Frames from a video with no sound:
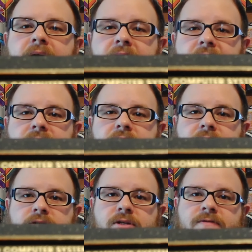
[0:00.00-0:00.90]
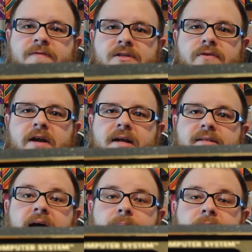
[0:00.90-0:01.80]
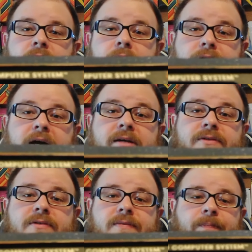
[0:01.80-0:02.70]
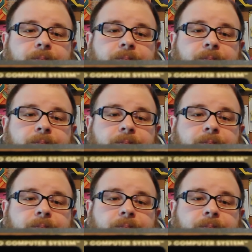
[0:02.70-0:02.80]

and it just fits right on top of there real nice.